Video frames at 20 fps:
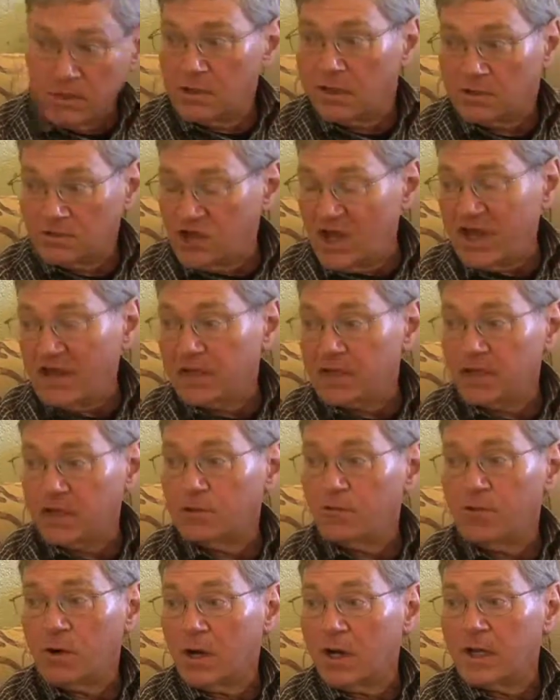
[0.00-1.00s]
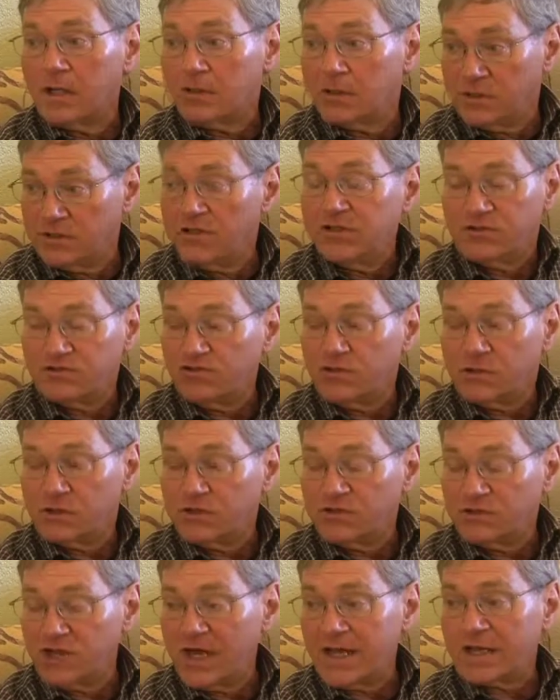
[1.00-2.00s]
attacking Iran,
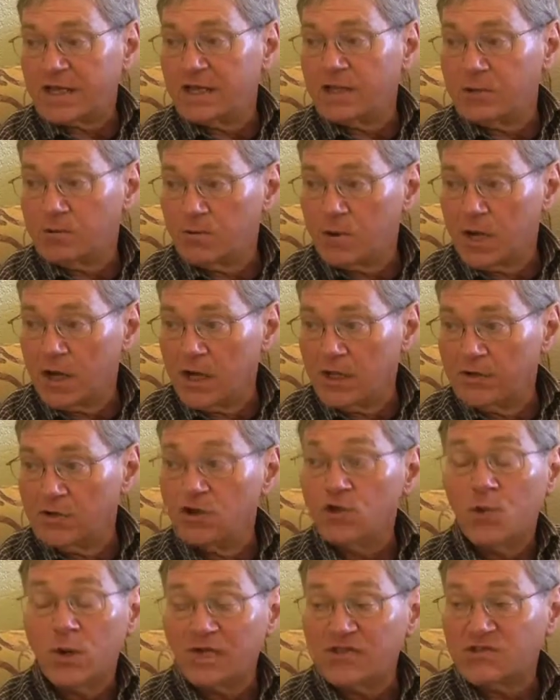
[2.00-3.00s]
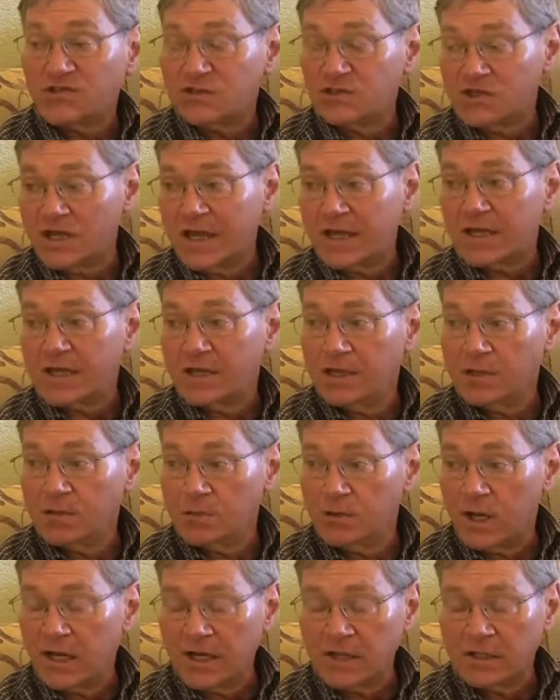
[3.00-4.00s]
the U.S. attacking
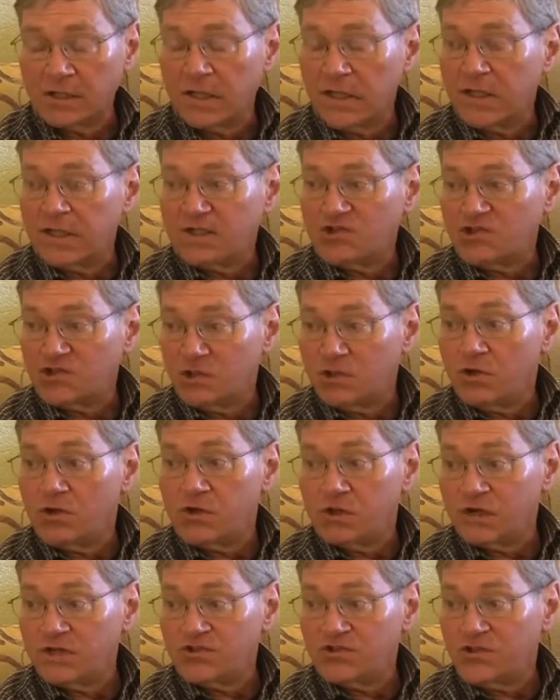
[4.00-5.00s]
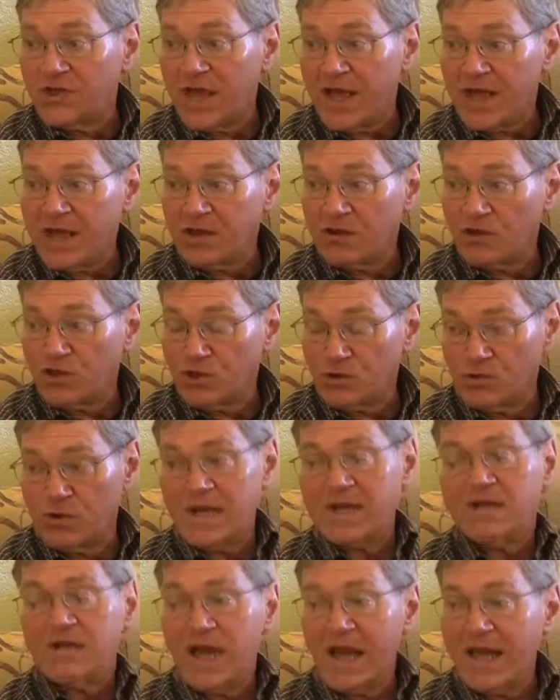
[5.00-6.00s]
Iran. So long as that
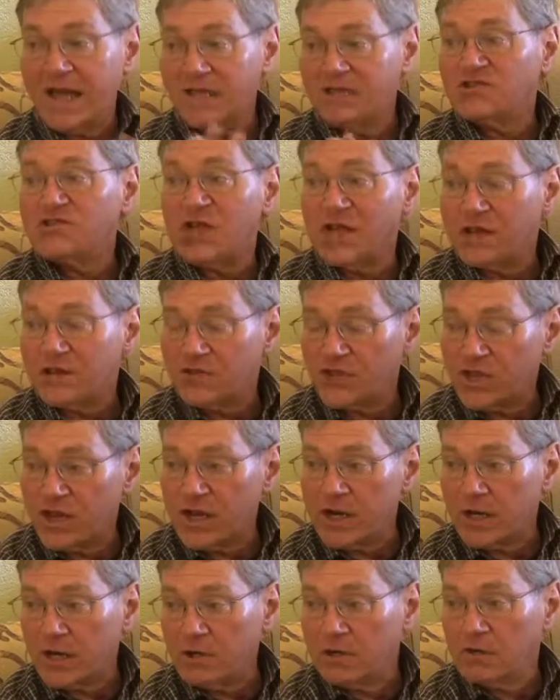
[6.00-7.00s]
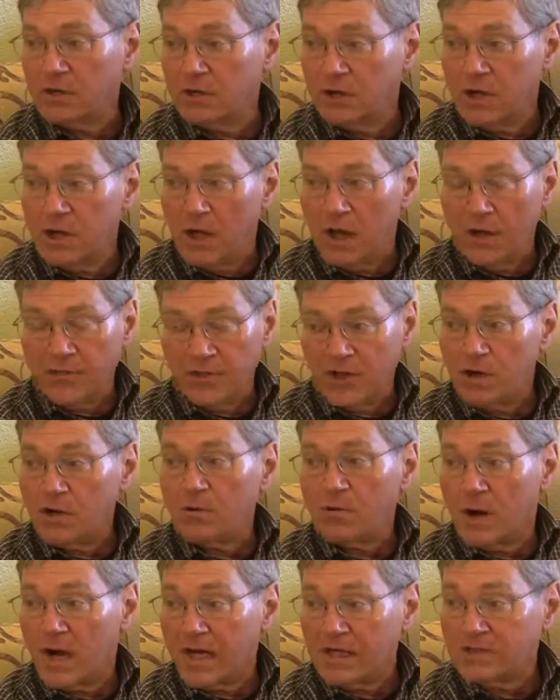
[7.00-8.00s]
threat hangs out there on the
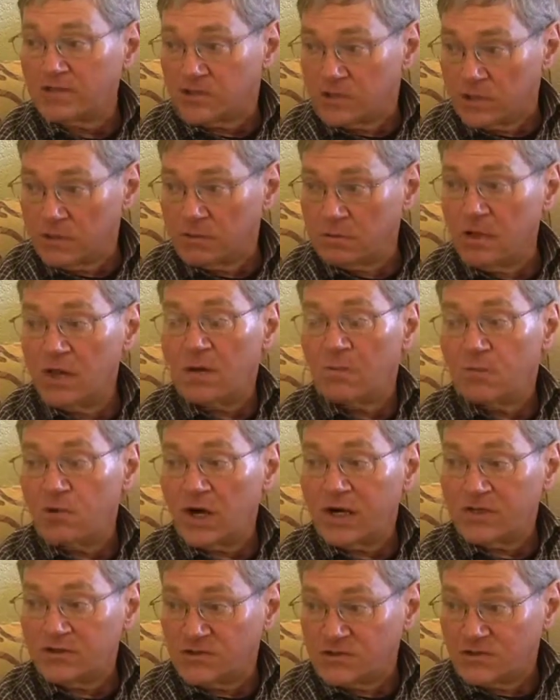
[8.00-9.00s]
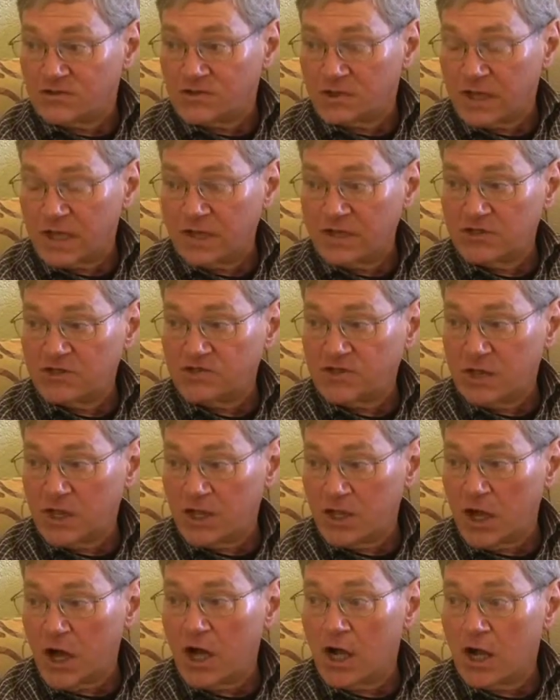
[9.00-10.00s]
horizon, prices are going to
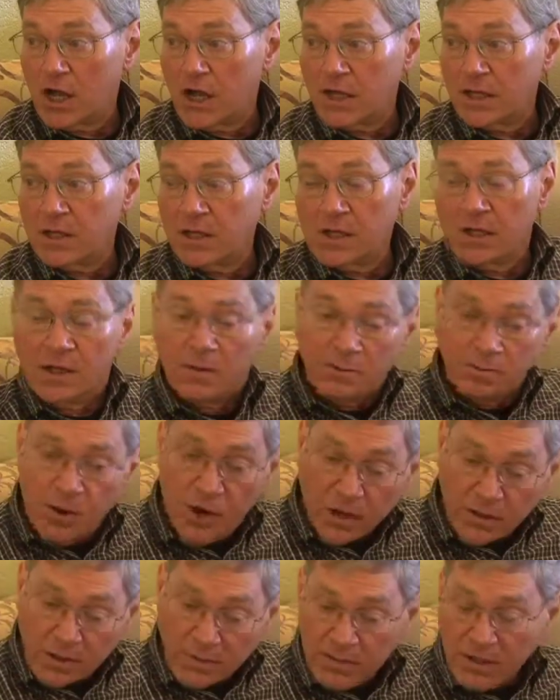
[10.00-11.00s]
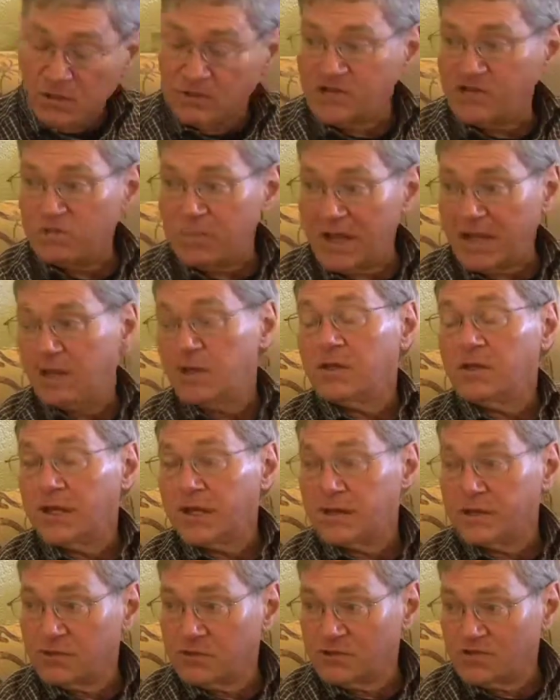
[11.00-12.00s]
stay high, partly because
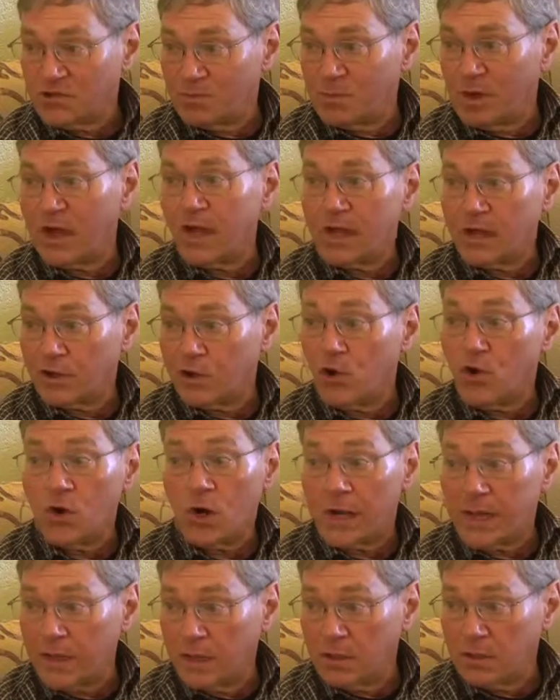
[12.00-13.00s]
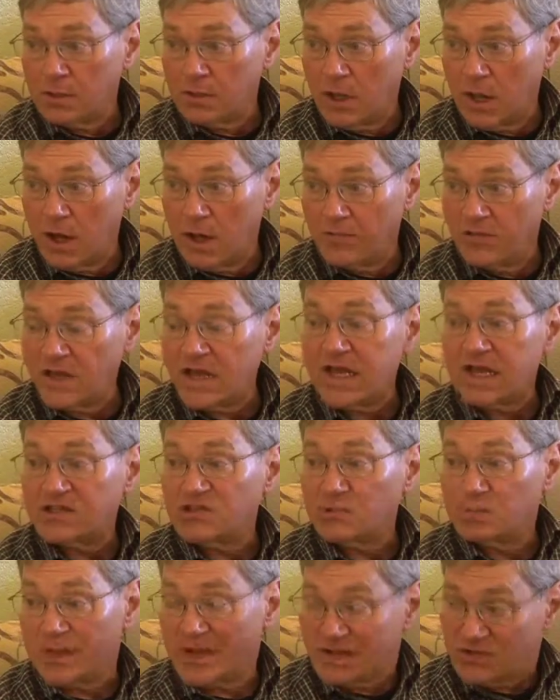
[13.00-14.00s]
speculators are buying oil on the
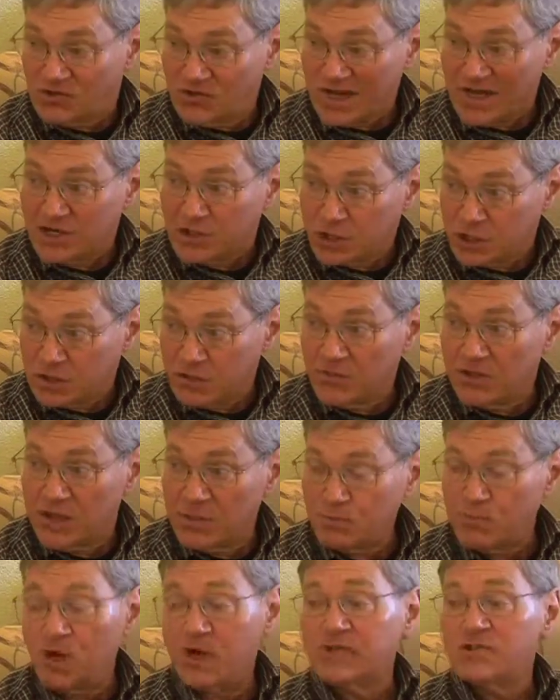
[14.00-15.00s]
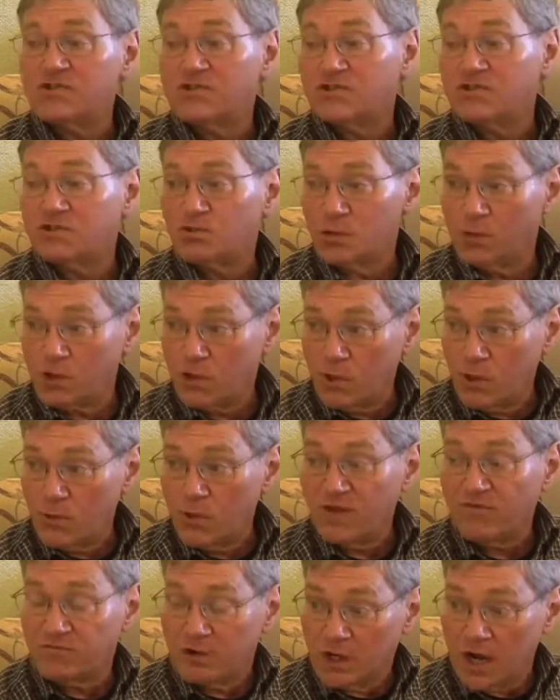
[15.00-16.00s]
expectation that prices will
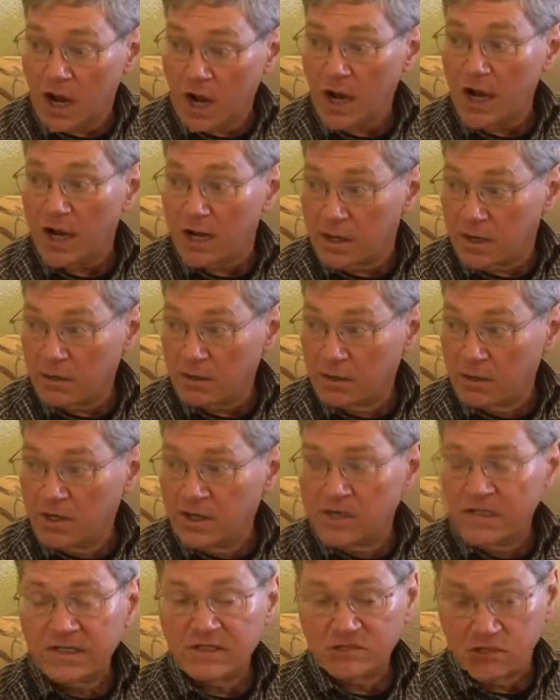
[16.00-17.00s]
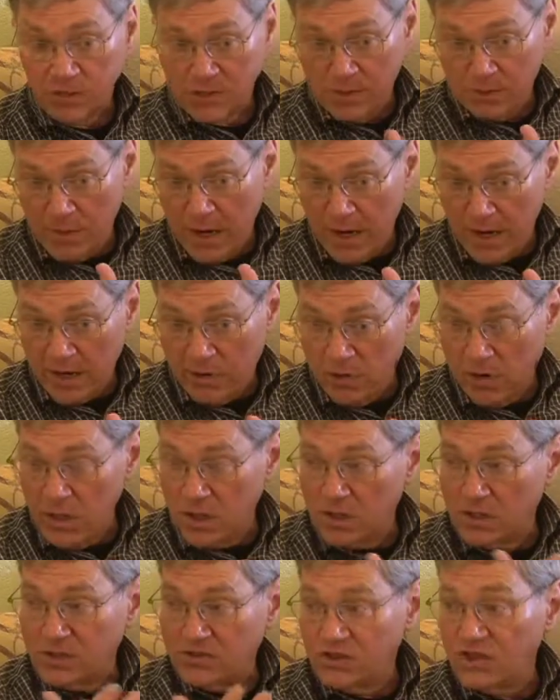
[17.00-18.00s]
go even higher. So they buy
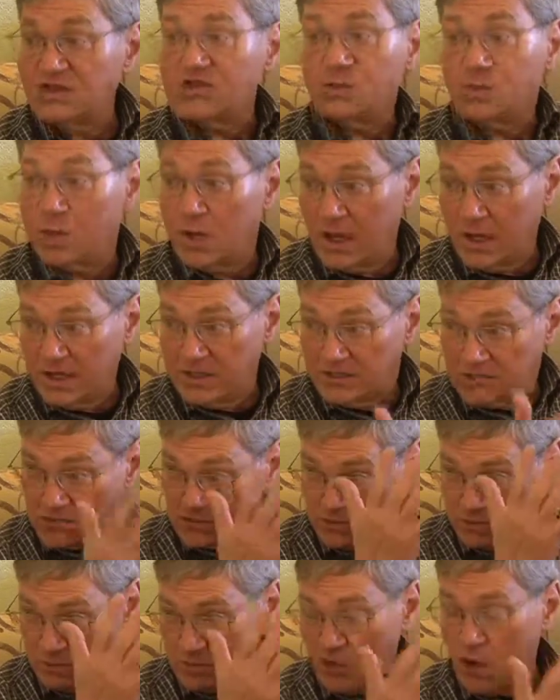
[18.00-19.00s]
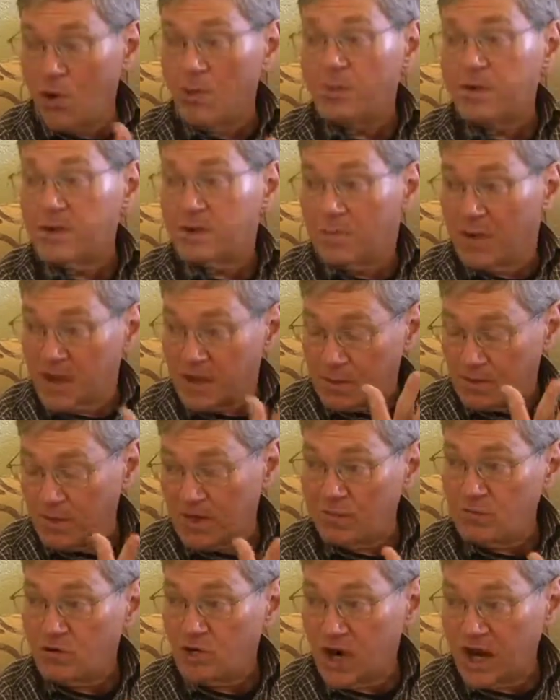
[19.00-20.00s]
oil at this price, hoping to make a
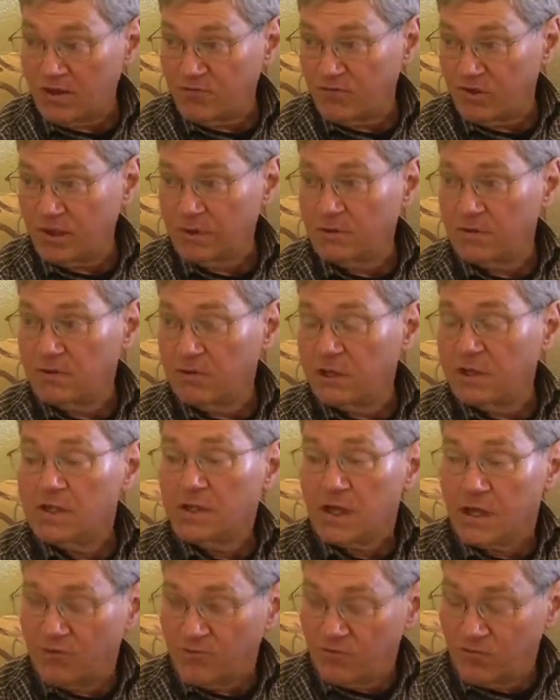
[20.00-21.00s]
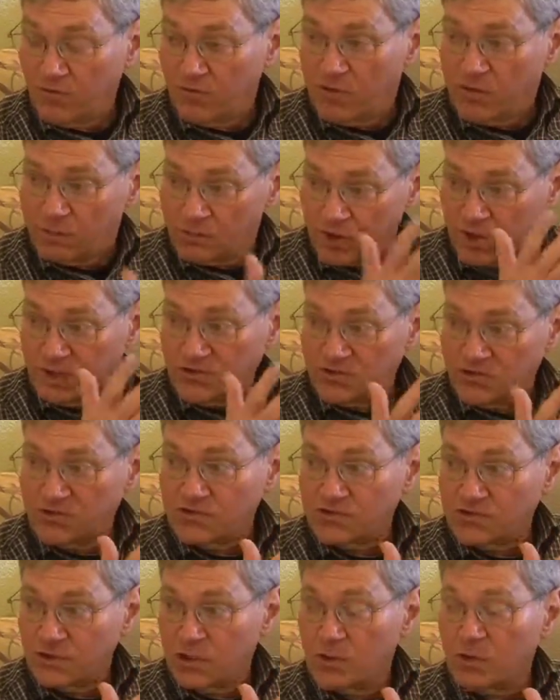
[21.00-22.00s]
big profit if
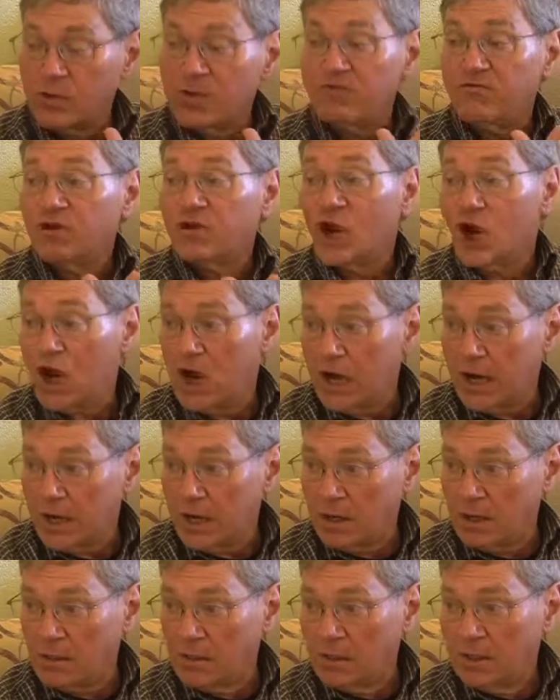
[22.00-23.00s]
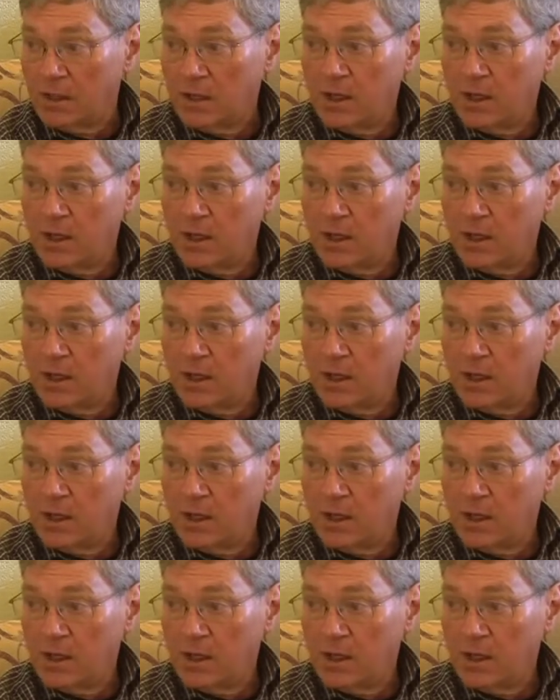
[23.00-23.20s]
prices go even higher.